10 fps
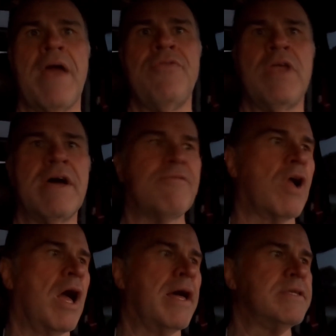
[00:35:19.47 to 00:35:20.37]
And then I've
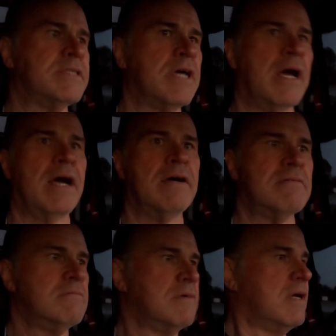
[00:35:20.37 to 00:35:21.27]
got uh,
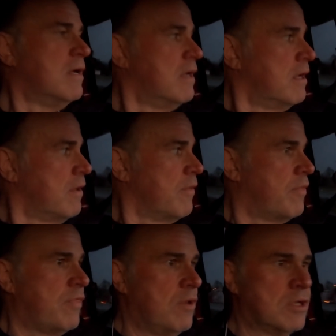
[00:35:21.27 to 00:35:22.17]

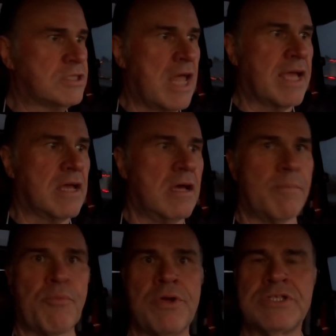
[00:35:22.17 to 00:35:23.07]
looks like
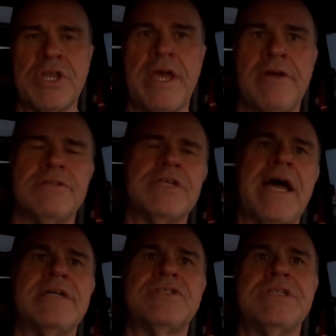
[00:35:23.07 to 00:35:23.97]
a Prisonaires
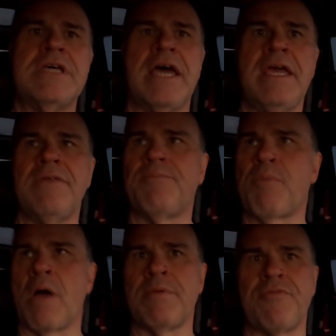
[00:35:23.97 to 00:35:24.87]
acetate,
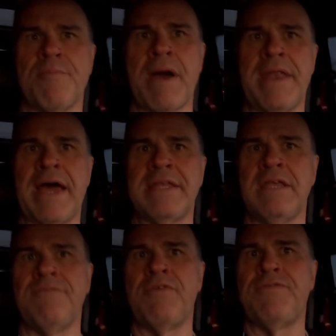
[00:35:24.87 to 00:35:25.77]
probably from about
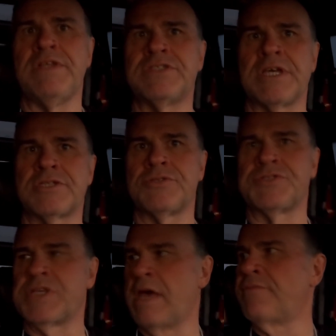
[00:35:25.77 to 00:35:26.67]
1956 or
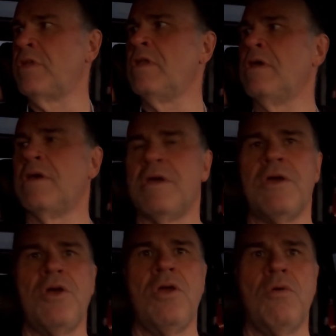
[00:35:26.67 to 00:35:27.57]

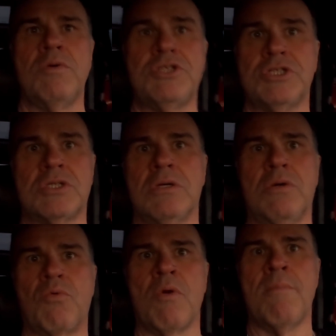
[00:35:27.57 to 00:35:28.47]
7, which is a
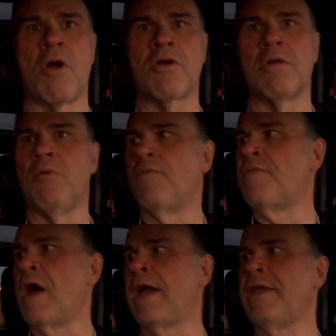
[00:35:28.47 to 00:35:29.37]
remarkable
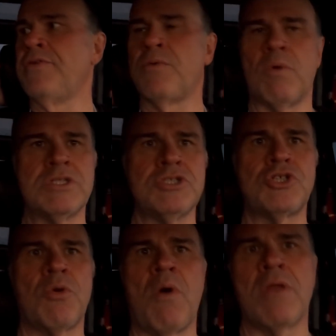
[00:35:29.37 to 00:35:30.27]
find. Wasn't
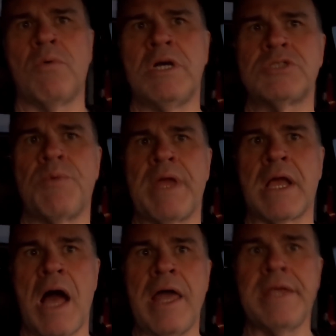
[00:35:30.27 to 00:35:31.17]
sure what it was when I
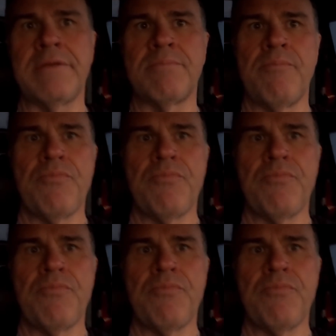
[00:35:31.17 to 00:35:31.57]
got it.